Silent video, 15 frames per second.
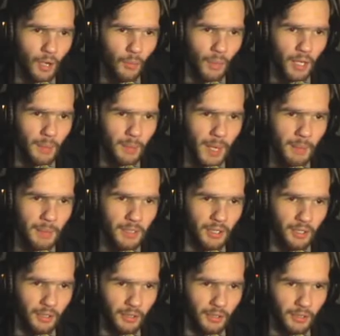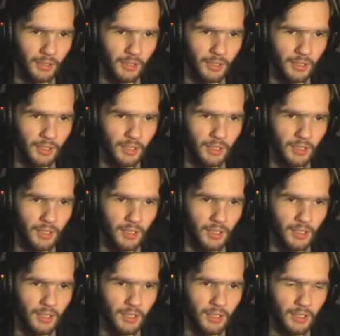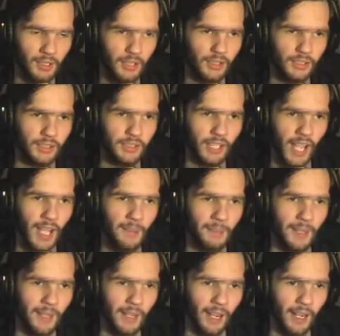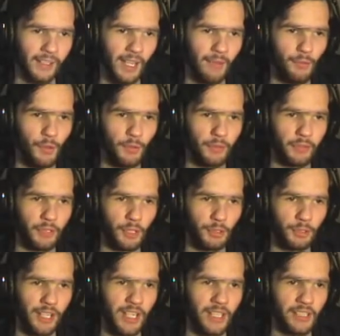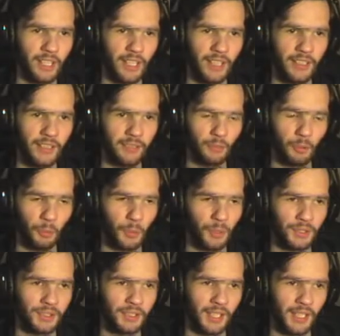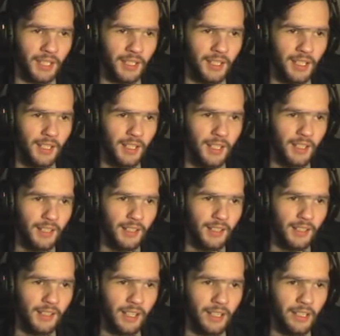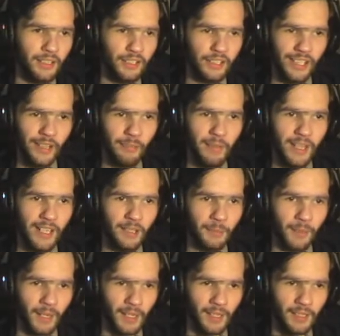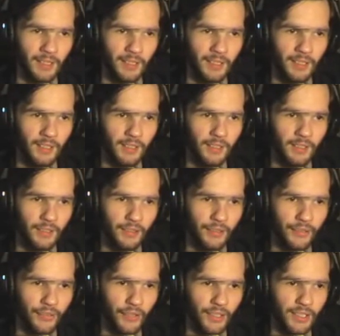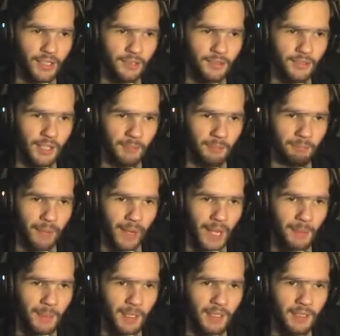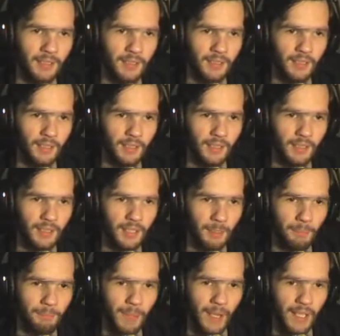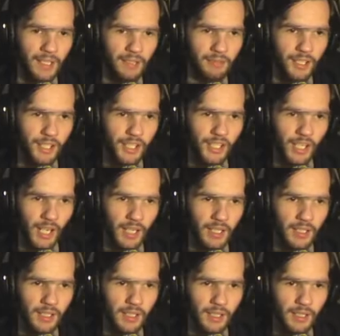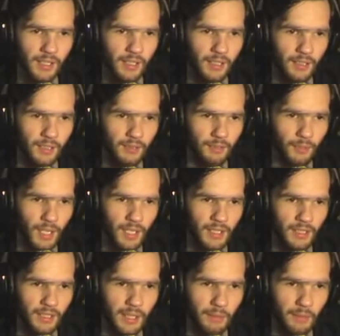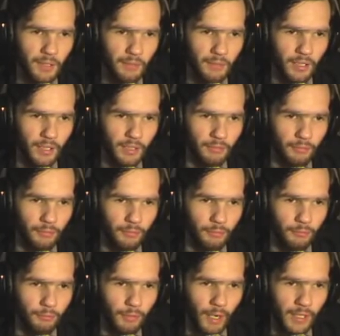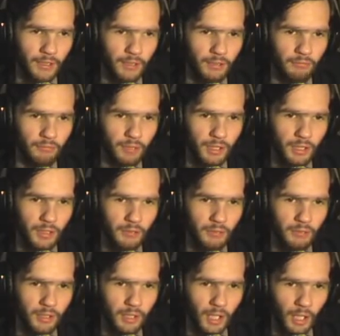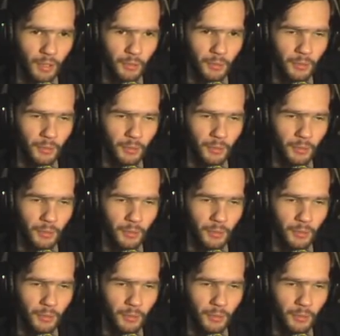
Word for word: Oh, wait, the baby's gone. God damn it. I gave you everything you needed or wanted. And then you just leave me anyway. Fuck you then, baby. You piece of shit. Why is this giving off like a red glow